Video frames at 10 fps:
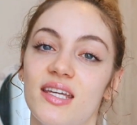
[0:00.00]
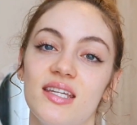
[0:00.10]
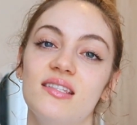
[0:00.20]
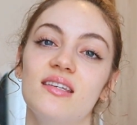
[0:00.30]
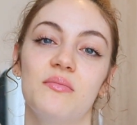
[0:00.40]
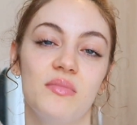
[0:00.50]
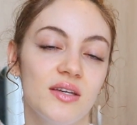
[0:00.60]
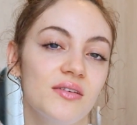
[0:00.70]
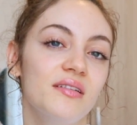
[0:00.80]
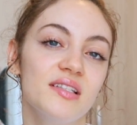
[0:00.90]
easy
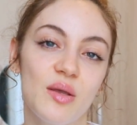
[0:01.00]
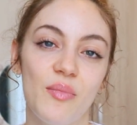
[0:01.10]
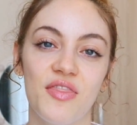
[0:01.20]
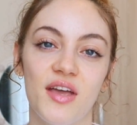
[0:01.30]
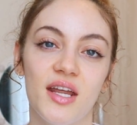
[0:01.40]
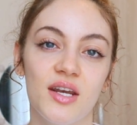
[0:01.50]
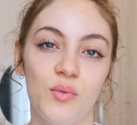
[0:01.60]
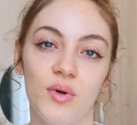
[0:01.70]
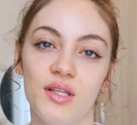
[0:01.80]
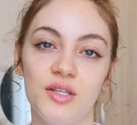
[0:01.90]
meals, but then
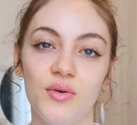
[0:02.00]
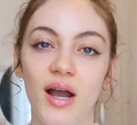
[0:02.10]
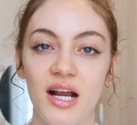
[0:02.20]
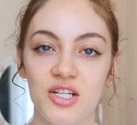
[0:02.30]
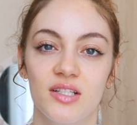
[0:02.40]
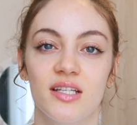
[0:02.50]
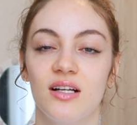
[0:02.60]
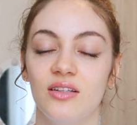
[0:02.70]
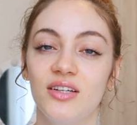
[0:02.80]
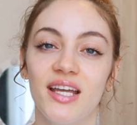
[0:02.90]
when you actually
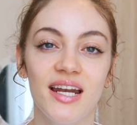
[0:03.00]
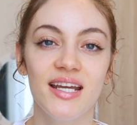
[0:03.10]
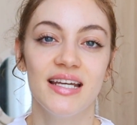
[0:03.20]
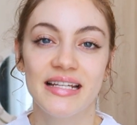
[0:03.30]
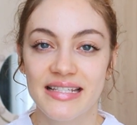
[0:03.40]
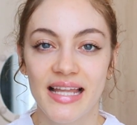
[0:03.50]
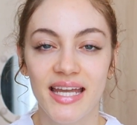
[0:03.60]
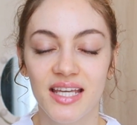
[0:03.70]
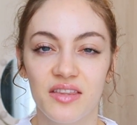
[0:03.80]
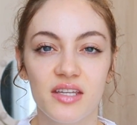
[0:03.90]
look at it, it's
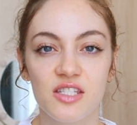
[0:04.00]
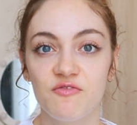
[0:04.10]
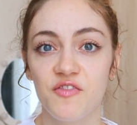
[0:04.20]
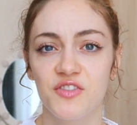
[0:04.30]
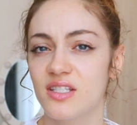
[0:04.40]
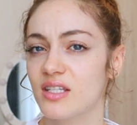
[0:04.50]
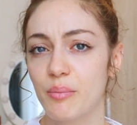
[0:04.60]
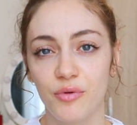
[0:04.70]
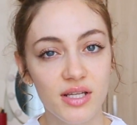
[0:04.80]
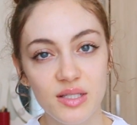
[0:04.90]
like this 50
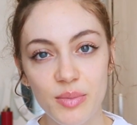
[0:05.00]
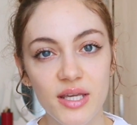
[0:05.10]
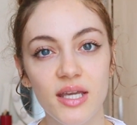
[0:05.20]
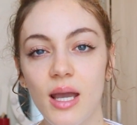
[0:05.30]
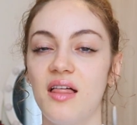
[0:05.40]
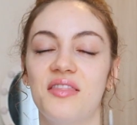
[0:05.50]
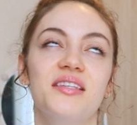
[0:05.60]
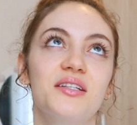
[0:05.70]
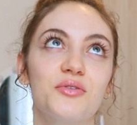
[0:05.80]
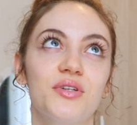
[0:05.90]
step recipe and uh,
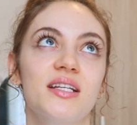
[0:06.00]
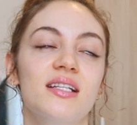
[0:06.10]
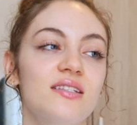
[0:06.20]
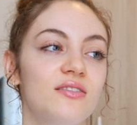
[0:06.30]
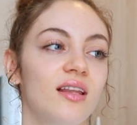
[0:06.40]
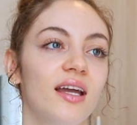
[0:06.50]
these ingredients that are